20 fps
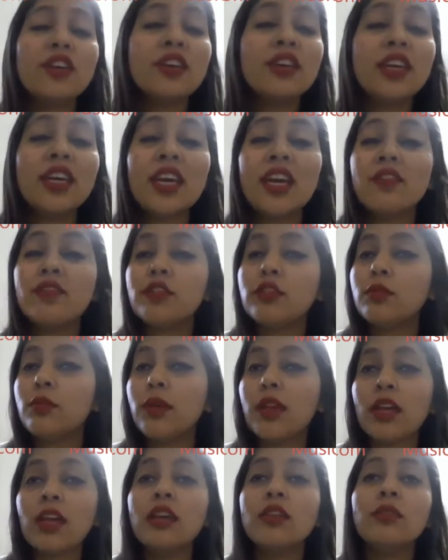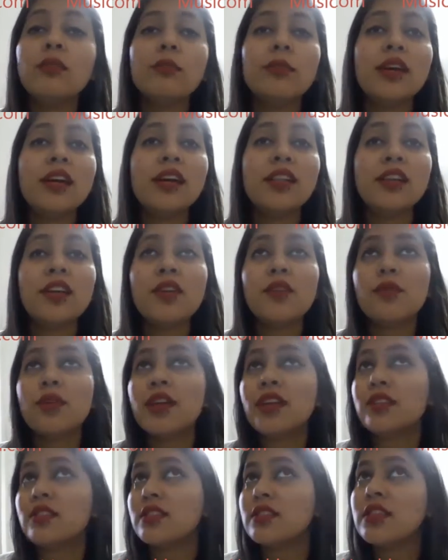You're giving me a million
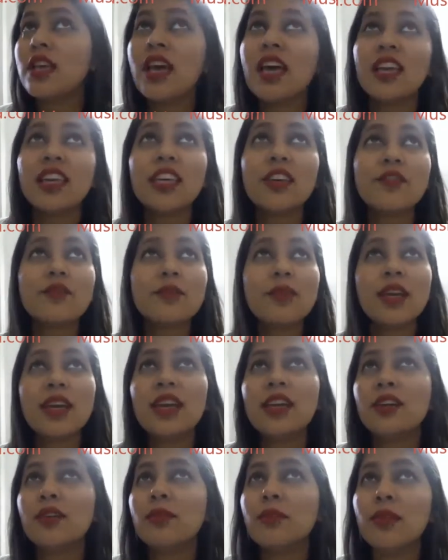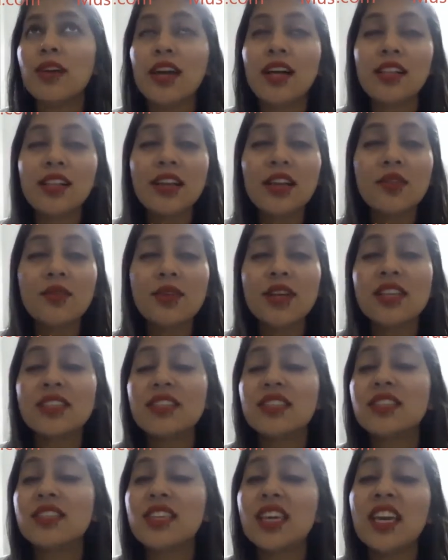reasons, give me a million
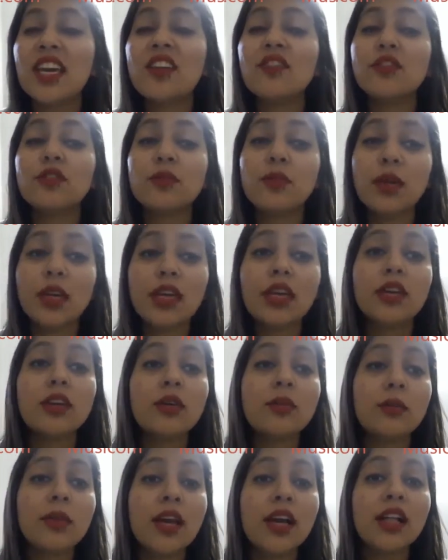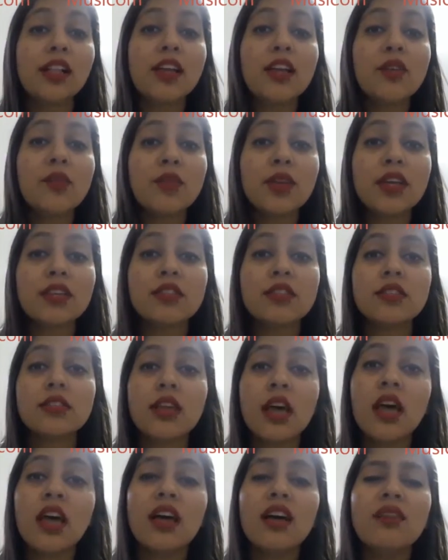reasons, giving me a million
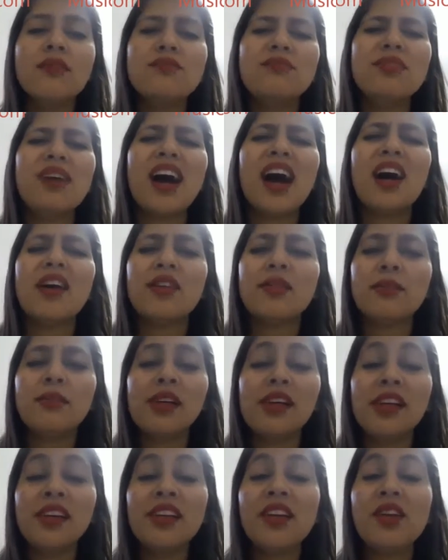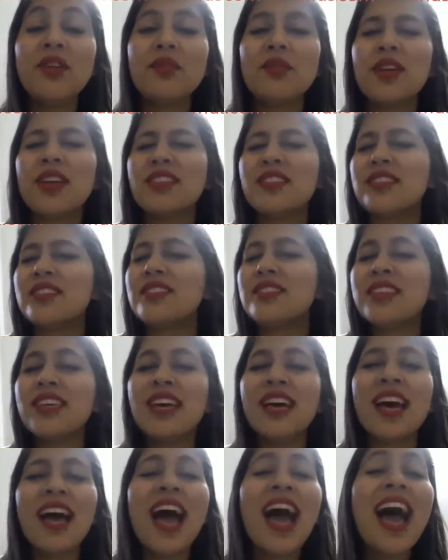reasons, about a million reasons.
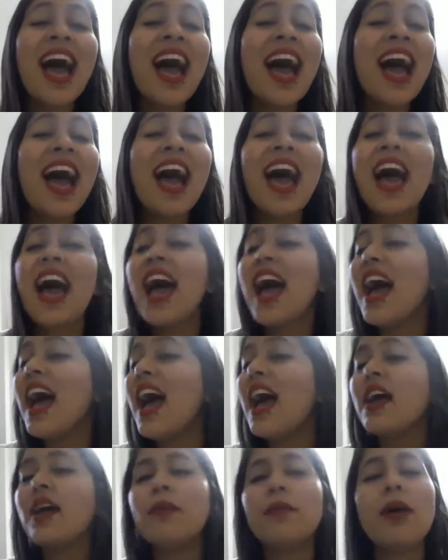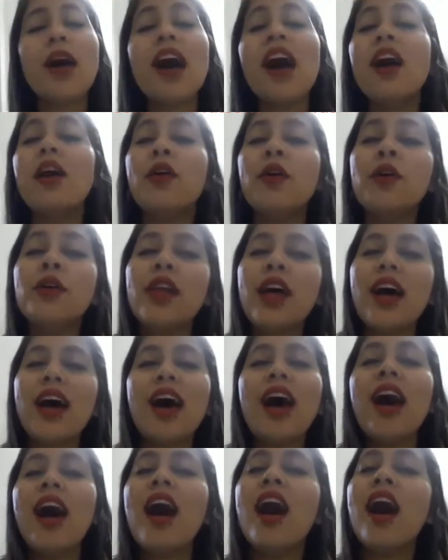I bow
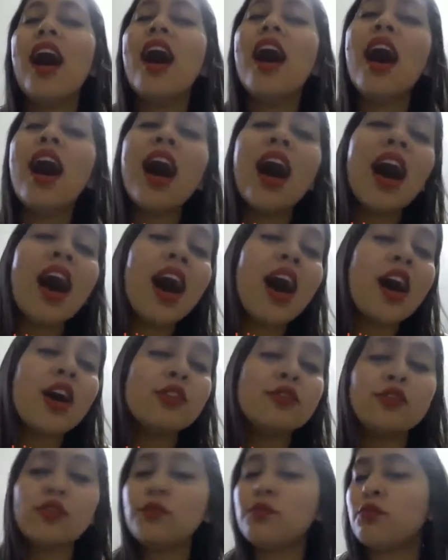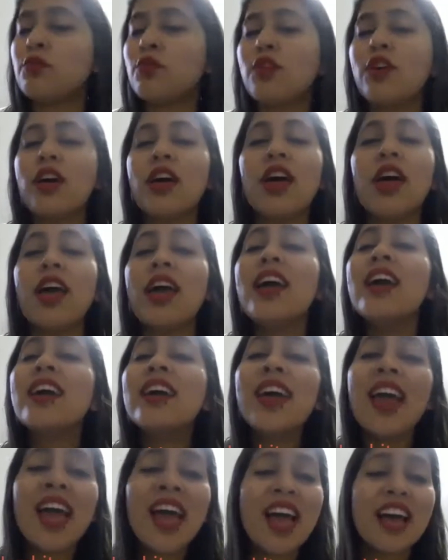down to
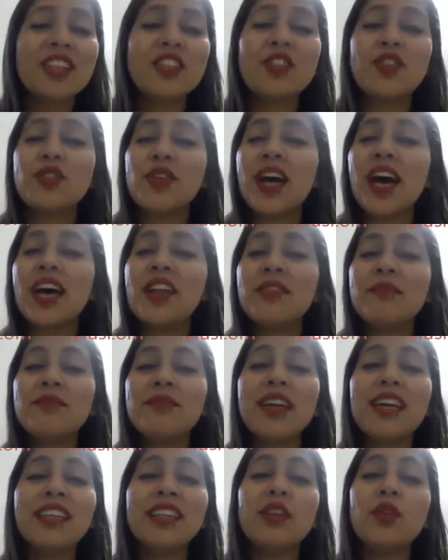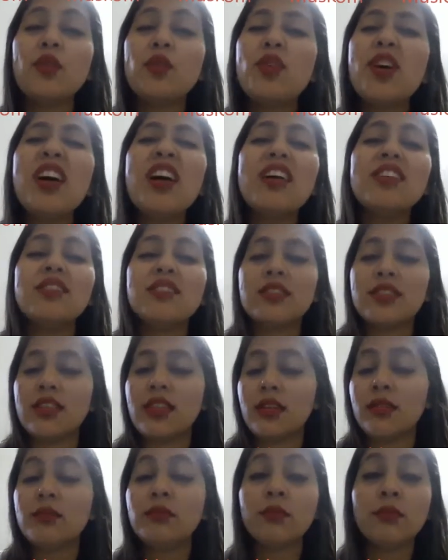pray, I try to make the world
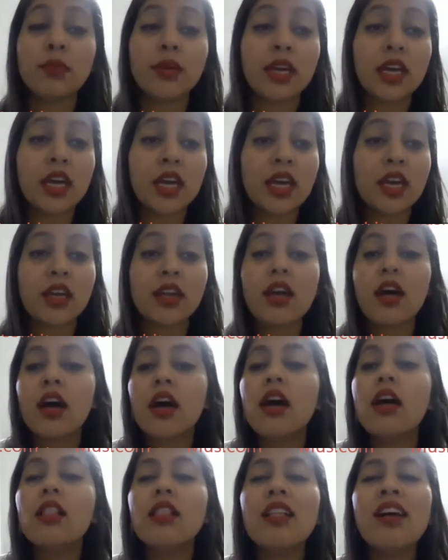seem better.